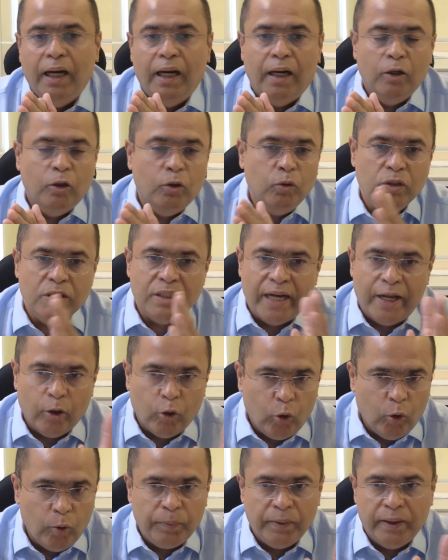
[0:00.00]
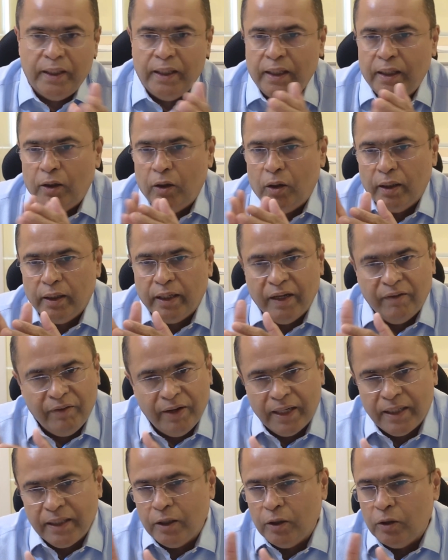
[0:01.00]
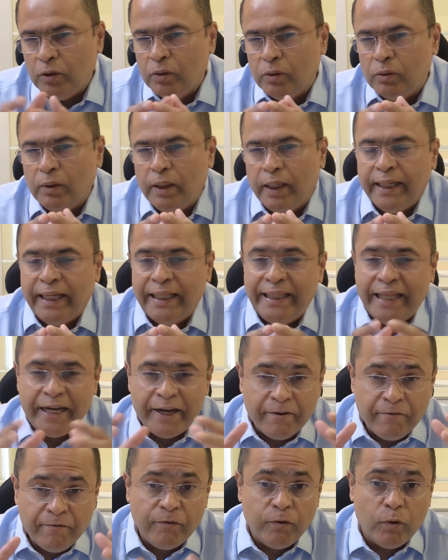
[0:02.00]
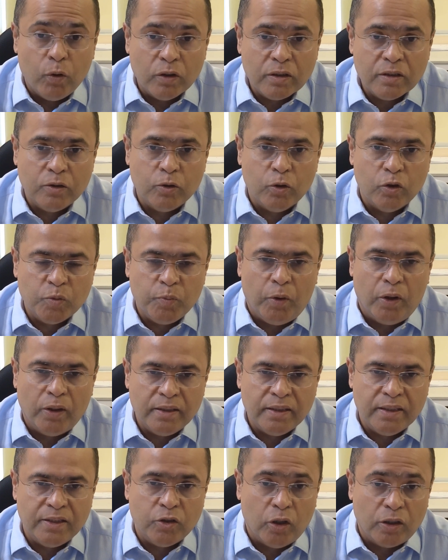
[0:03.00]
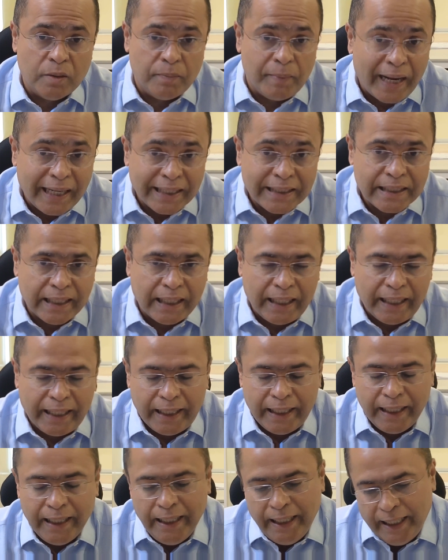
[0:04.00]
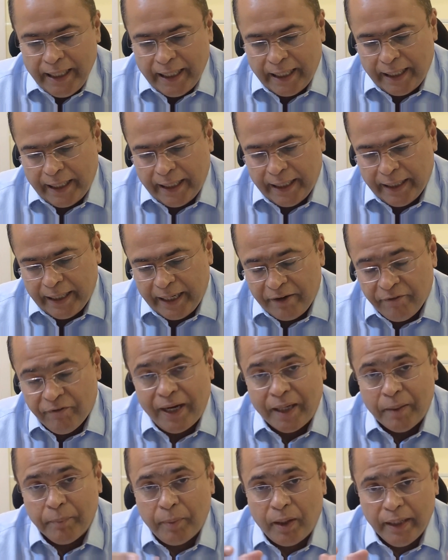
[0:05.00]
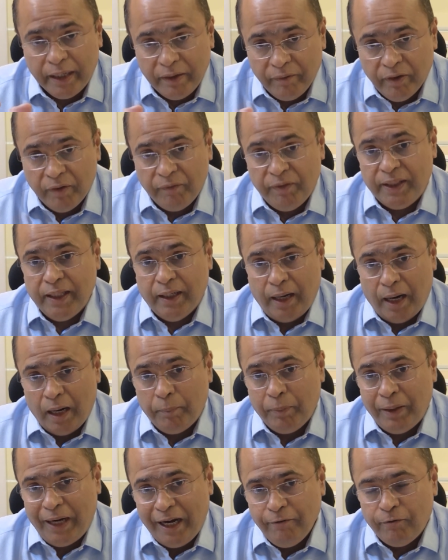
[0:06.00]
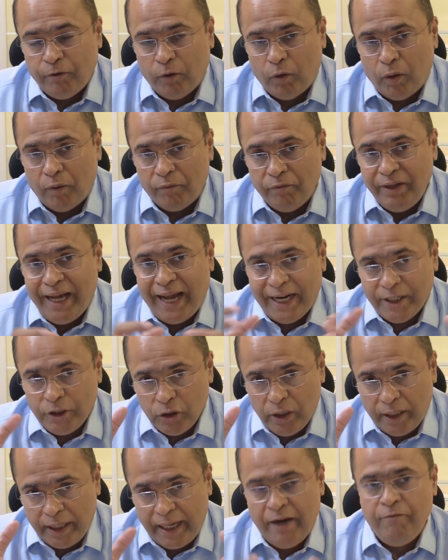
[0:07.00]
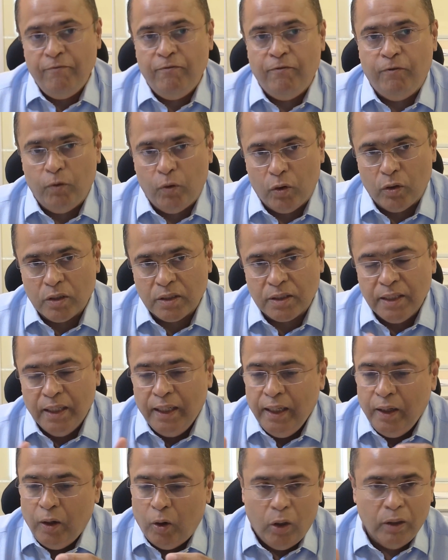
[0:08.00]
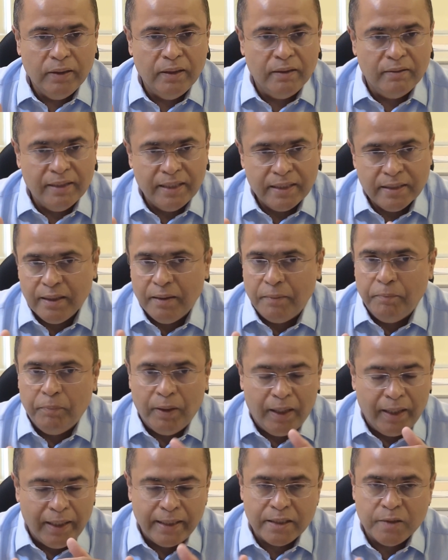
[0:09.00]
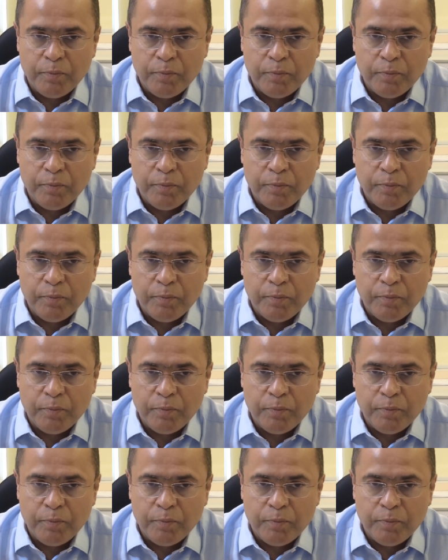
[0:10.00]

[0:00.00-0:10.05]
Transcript: Tools like OPA or Kyverno can then enforce those policies automatically. In fact, Bart, even within our platform, we actually enforce all the risk compliance